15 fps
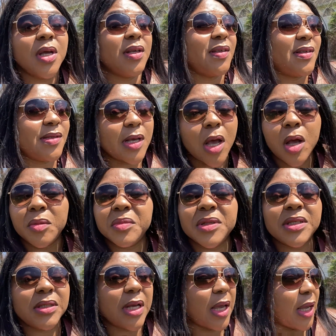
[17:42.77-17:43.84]

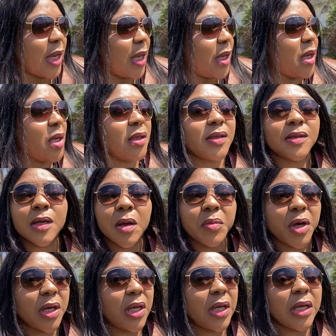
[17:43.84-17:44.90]
Someday
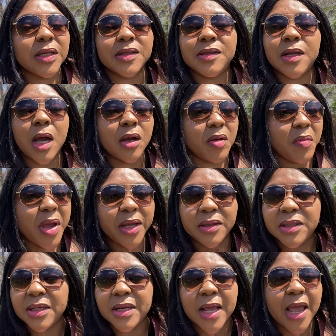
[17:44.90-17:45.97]
somebody is documenting